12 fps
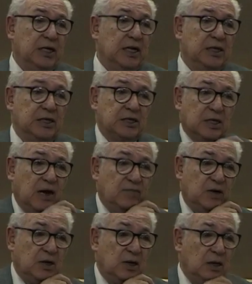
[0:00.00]
thing they
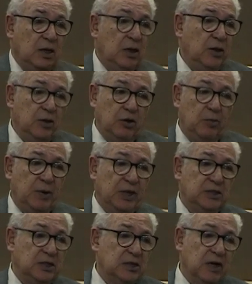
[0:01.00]
discovered, the
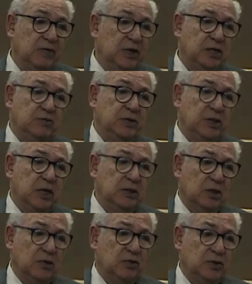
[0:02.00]
Europeans discovered as a result
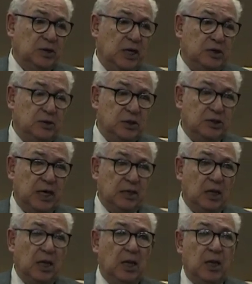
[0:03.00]
of the Crusades, is
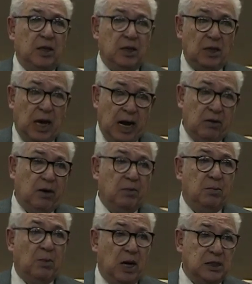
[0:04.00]
that the
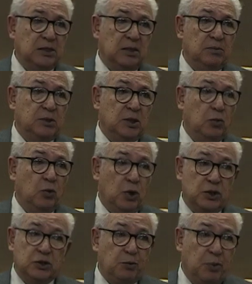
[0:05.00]
Arab Muslims
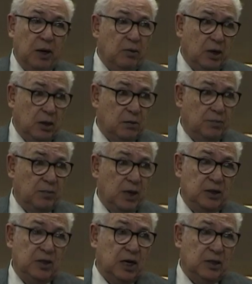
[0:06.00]
were superior
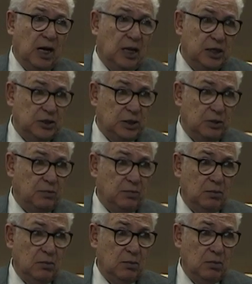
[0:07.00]
in technology.
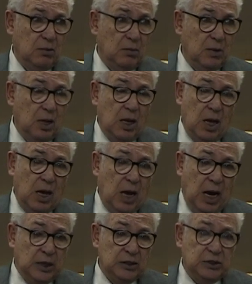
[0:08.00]

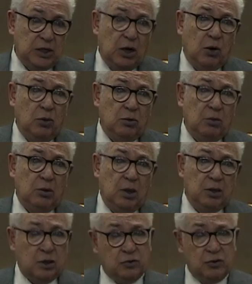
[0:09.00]
And so
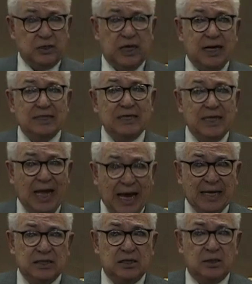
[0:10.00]
the Crusades
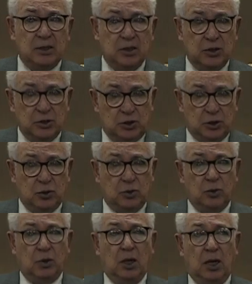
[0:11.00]
led
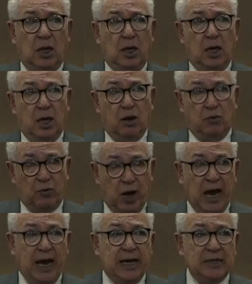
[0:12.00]
to a
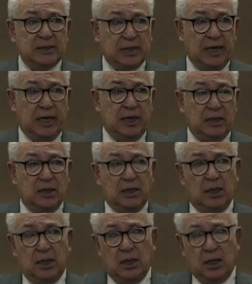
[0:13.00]
rise in